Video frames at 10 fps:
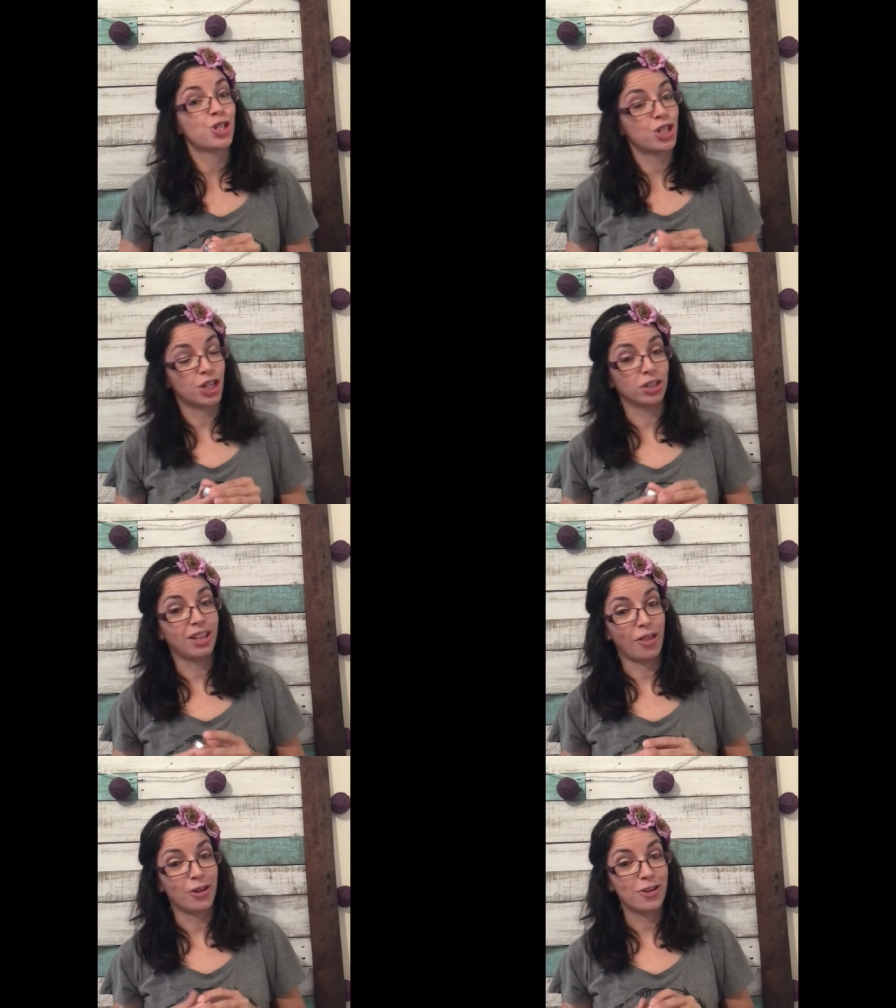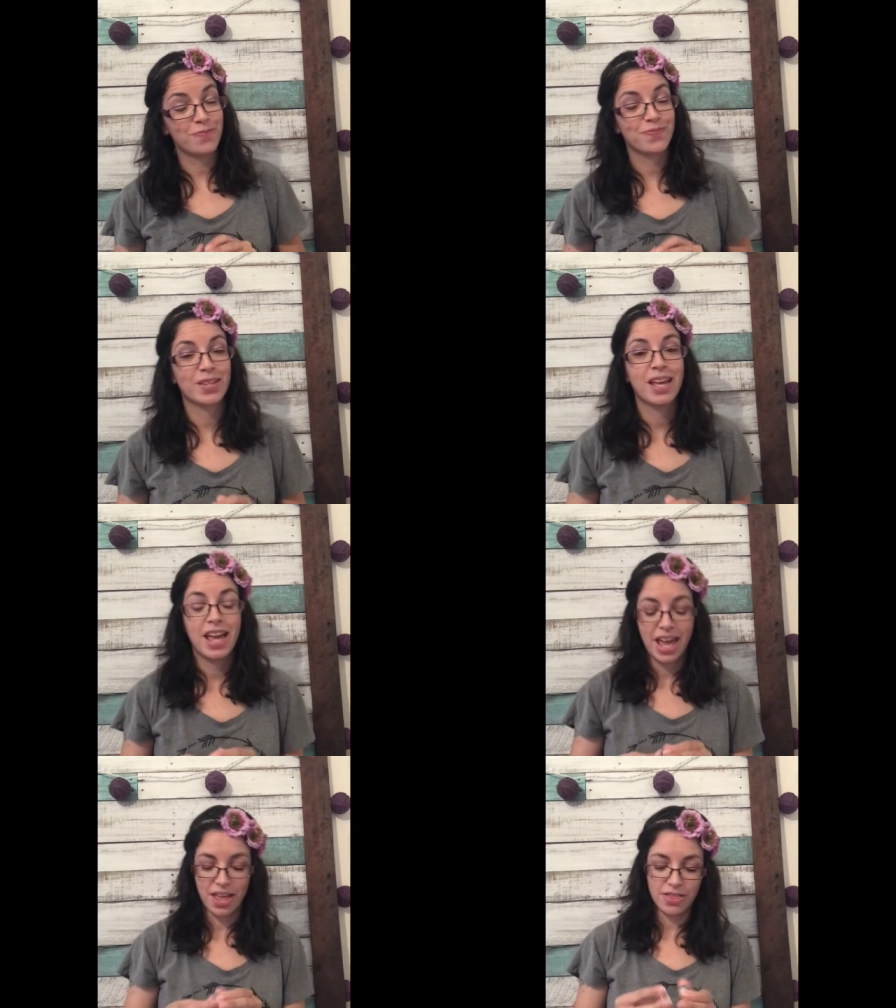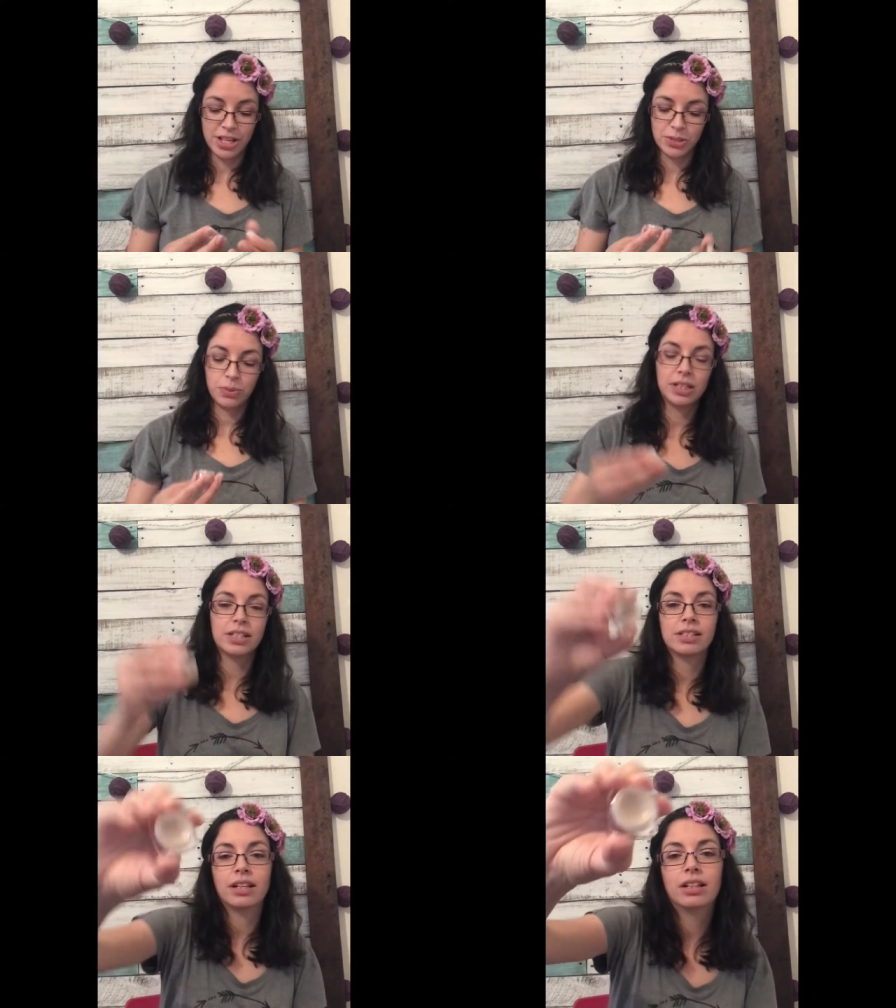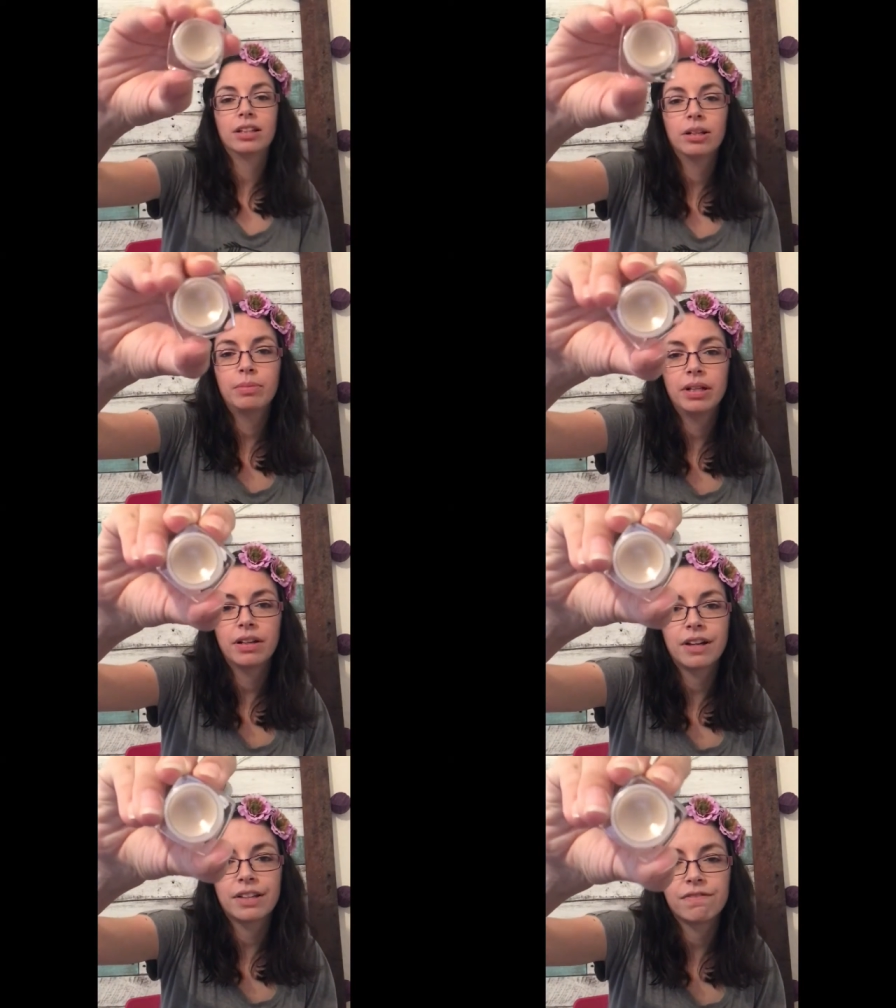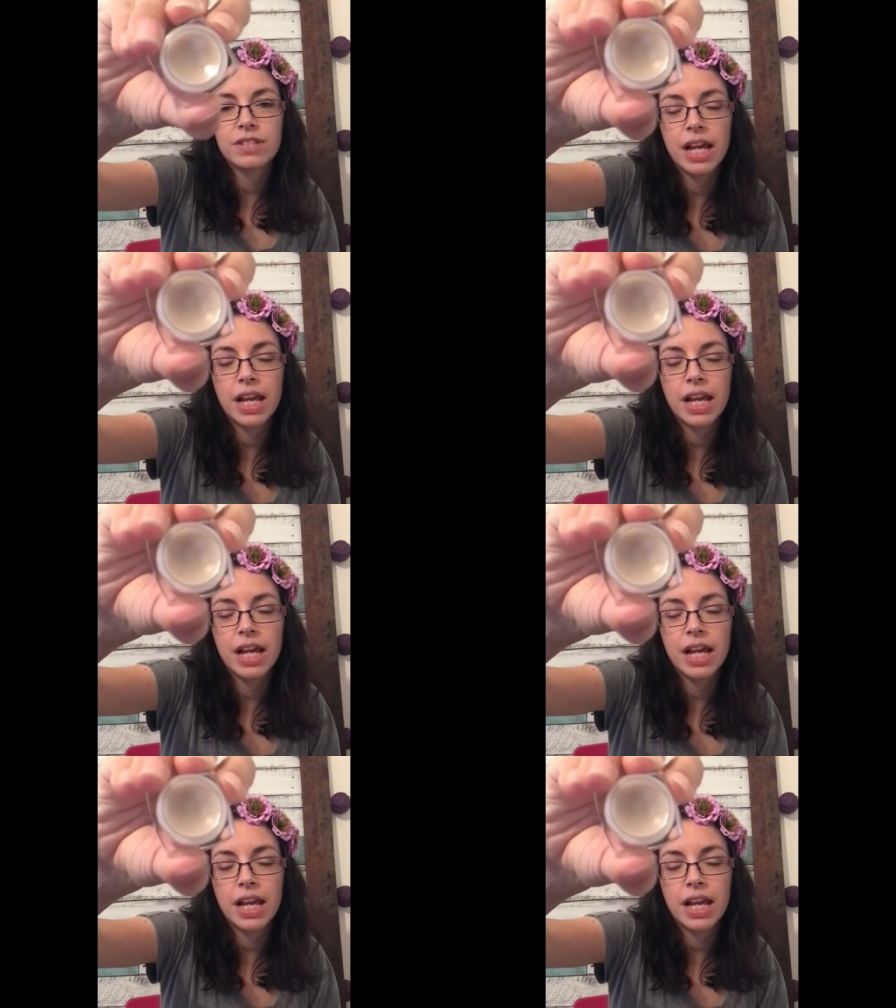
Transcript: Sheer Leather, and this one is a little bit like a